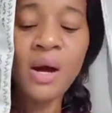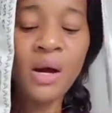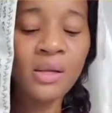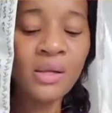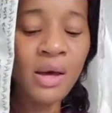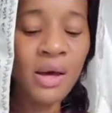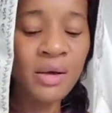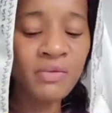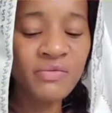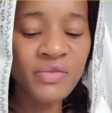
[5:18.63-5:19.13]
A
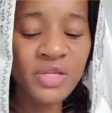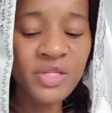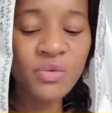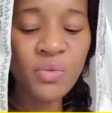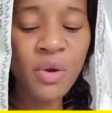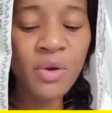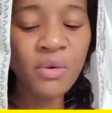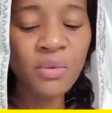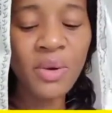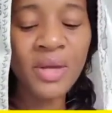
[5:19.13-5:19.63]
lot of these
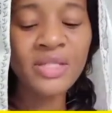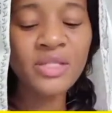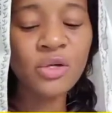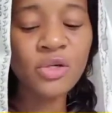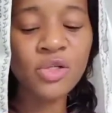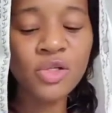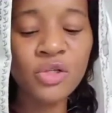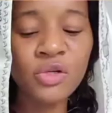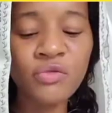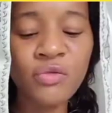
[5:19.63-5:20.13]
runaways are
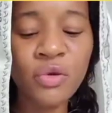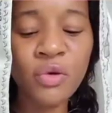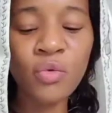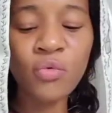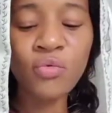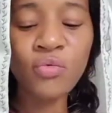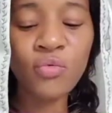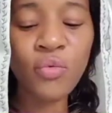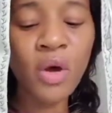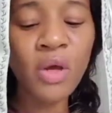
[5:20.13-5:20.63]
children
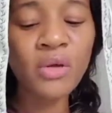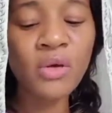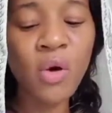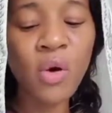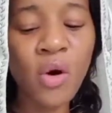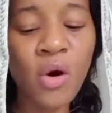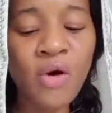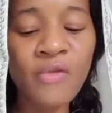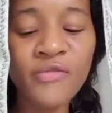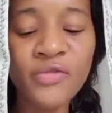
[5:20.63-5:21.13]
who run
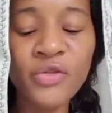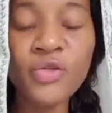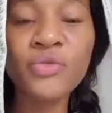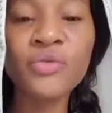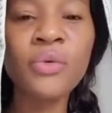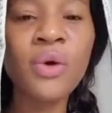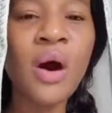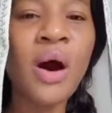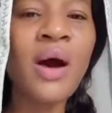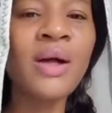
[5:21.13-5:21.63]
off
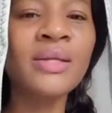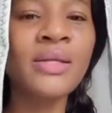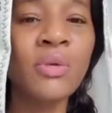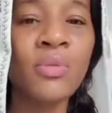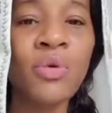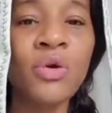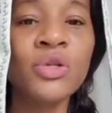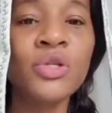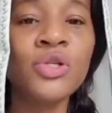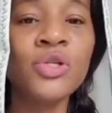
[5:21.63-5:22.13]
to
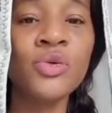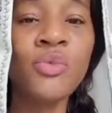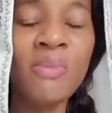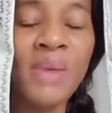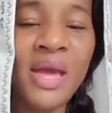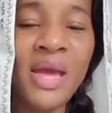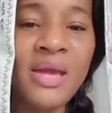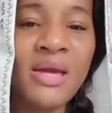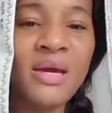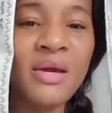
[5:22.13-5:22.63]
Hollywood to
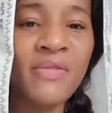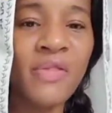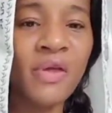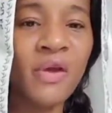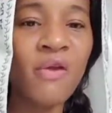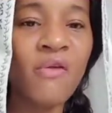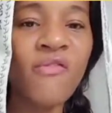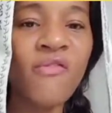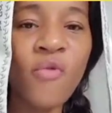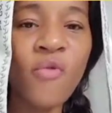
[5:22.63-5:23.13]
make
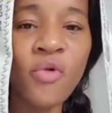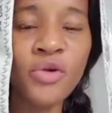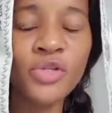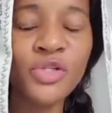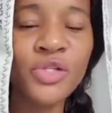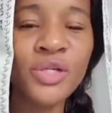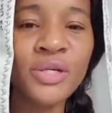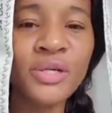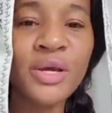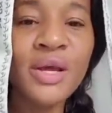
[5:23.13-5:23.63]
their
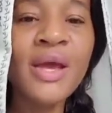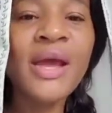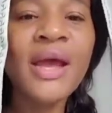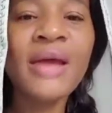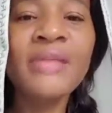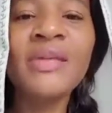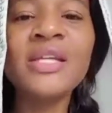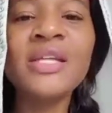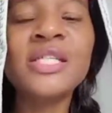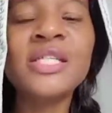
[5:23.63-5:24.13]
fortune,
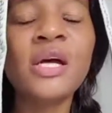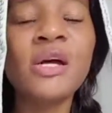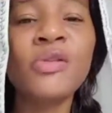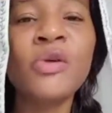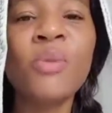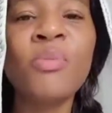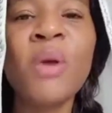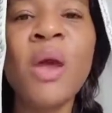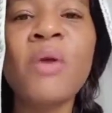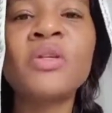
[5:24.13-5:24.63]
and they tell
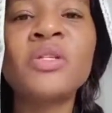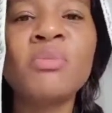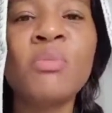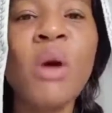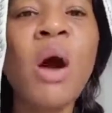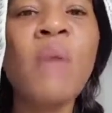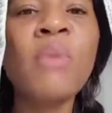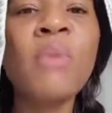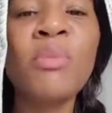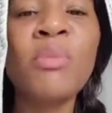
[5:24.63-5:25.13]
their parents,
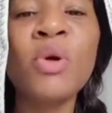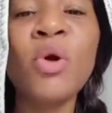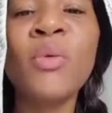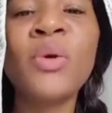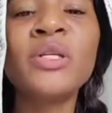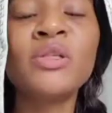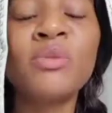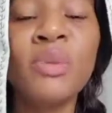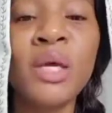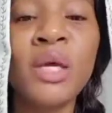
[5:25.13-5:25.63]
"Mom, I'm
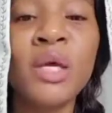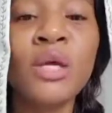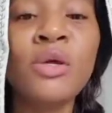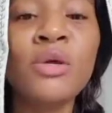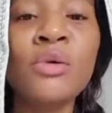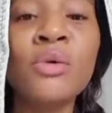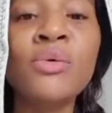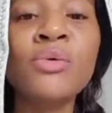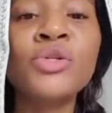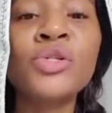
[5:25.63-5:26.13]
going to be
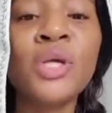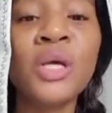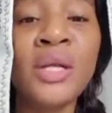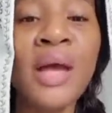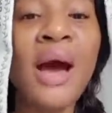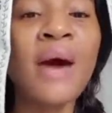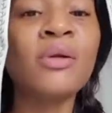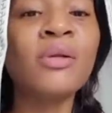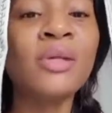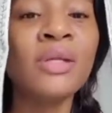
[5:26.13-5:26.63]
huge, and
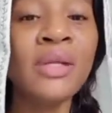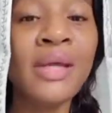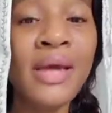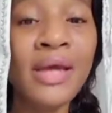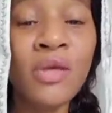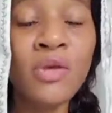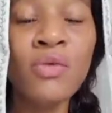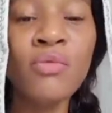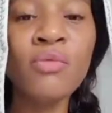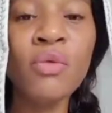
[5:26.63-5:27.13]
I'll
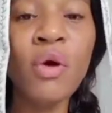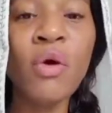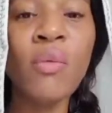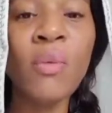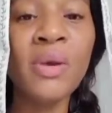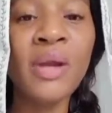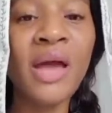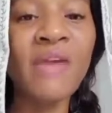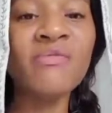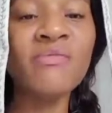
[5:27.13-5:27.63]
let you know
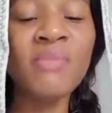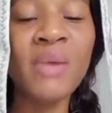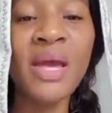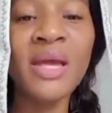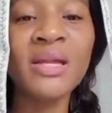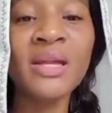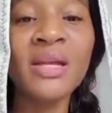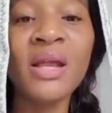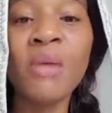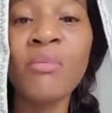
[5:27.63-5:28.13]
when I've
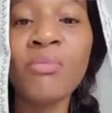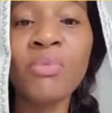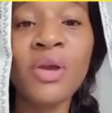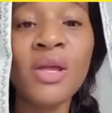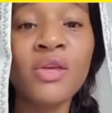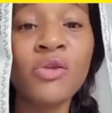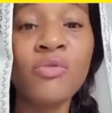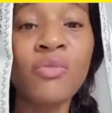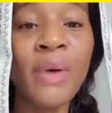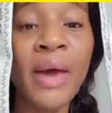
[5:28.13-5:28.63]
made it and
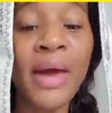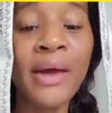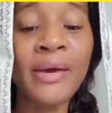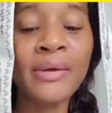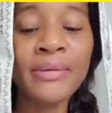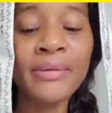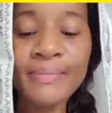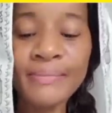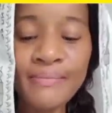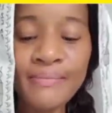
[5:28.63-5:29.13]
bring you back."